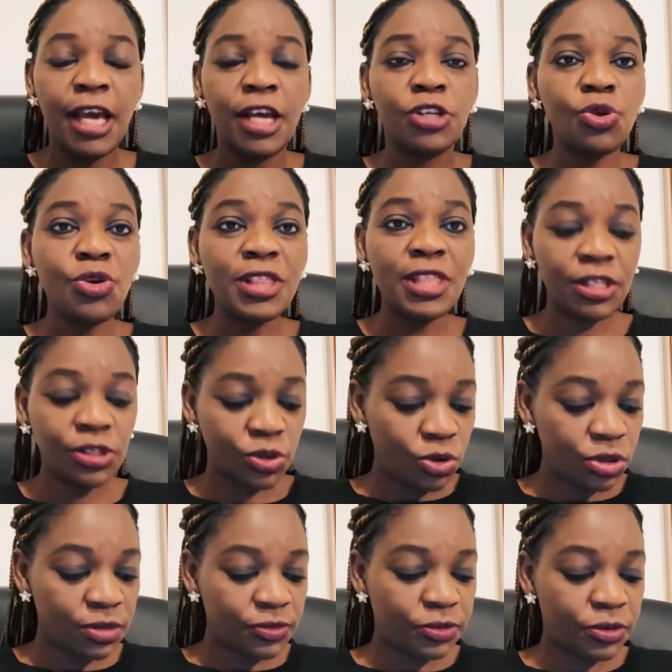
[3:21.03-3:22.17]
So this
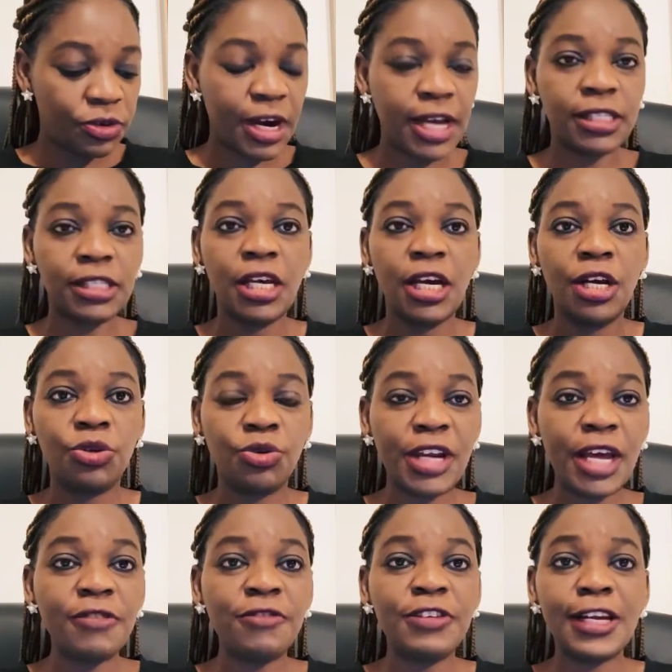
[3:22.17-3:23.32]
calls for us to
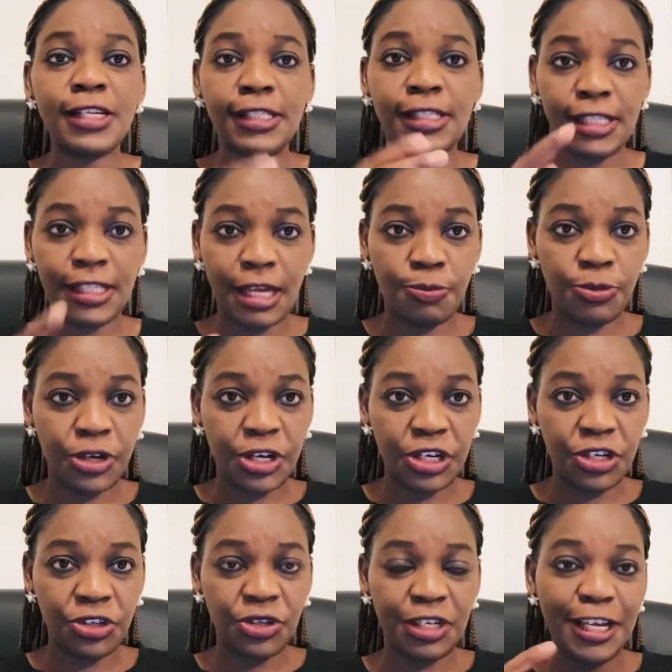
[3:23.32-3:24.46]
dive in and see the
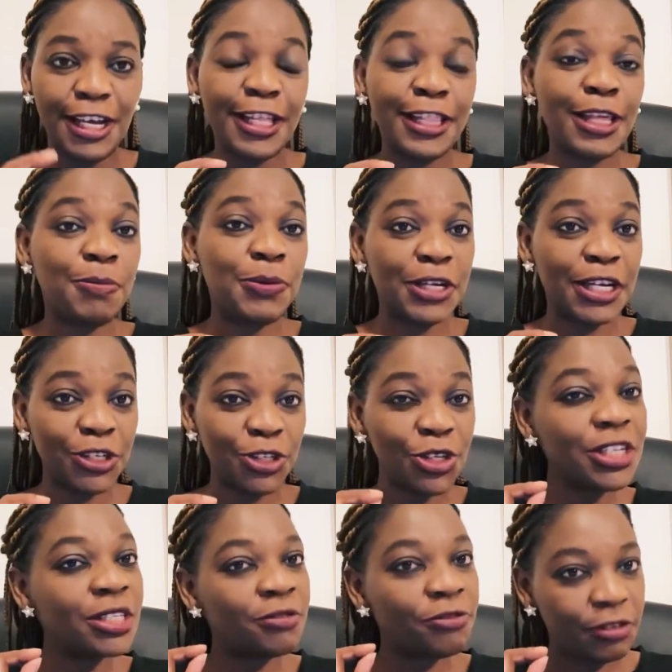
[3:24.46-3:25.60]
application. The application
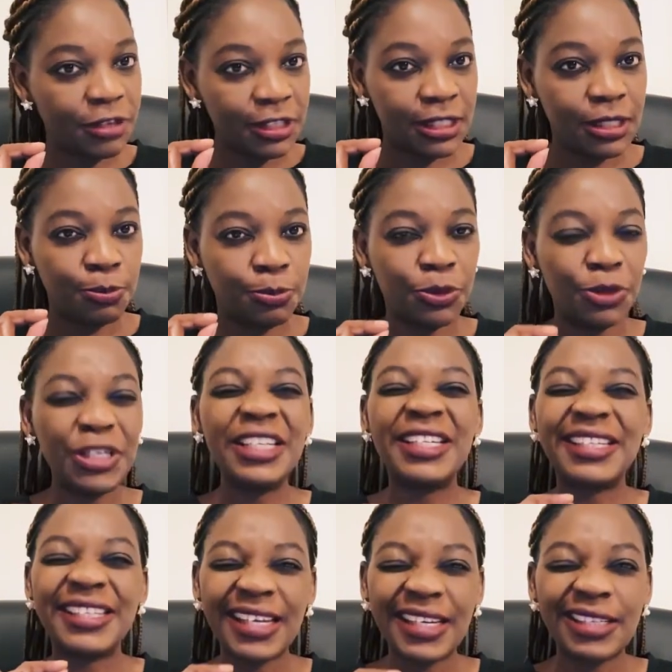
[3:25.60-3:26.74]
is very simple. It
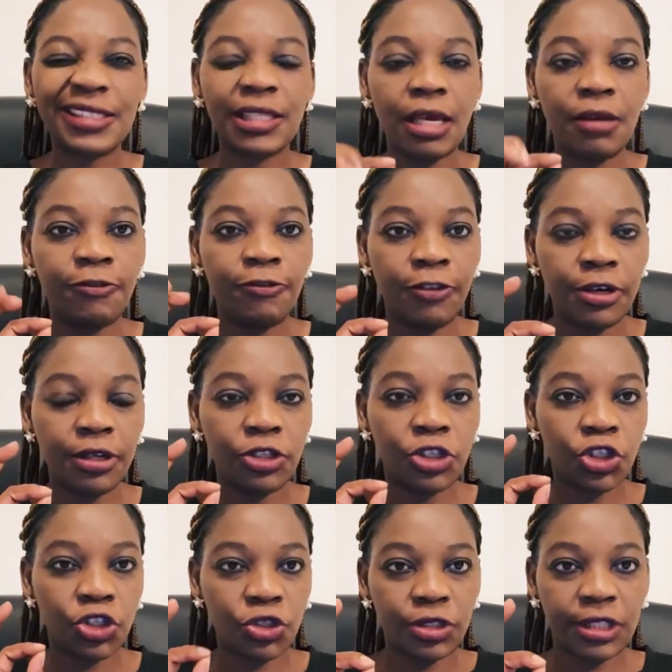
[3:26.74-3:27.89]
takes a very
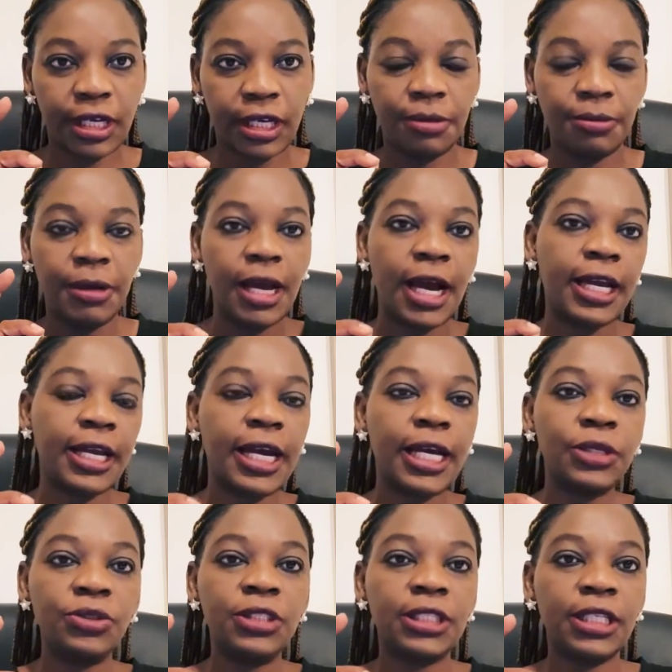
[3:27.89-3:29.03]
short time. I
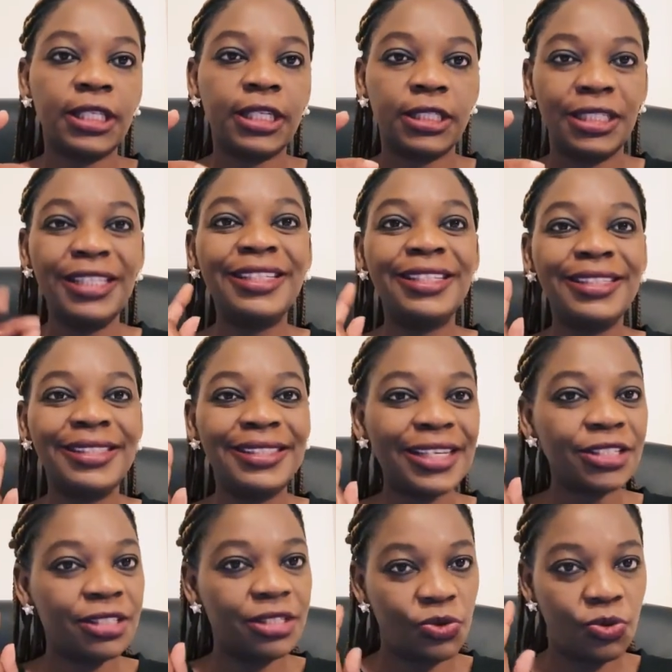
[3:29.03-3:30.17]
cannot say that it is
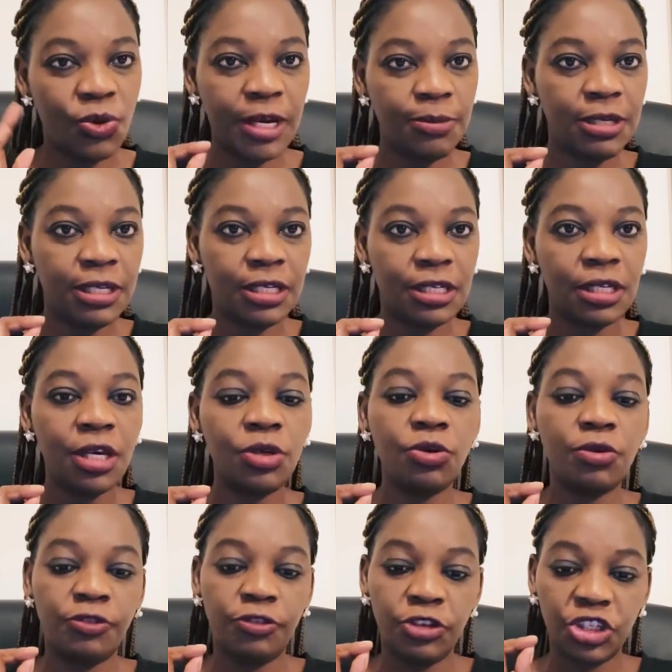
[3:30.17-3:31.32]
just in 1 minute
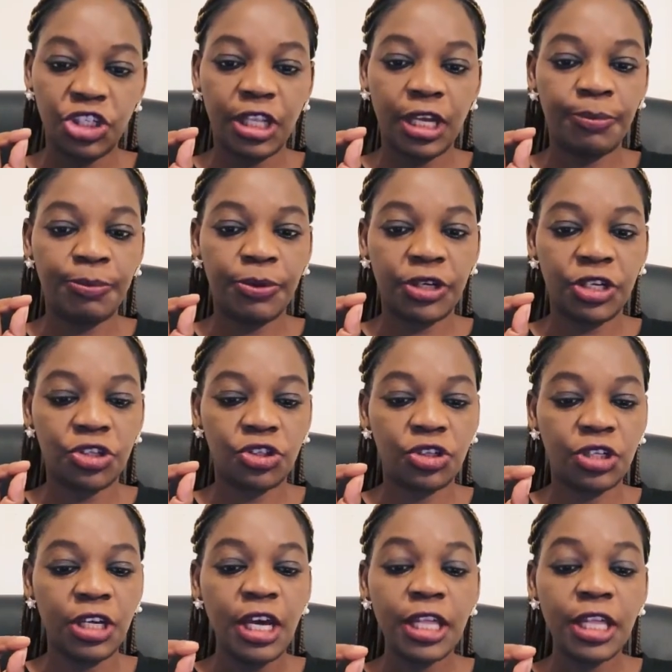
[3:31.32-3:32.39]
you'd finish the application.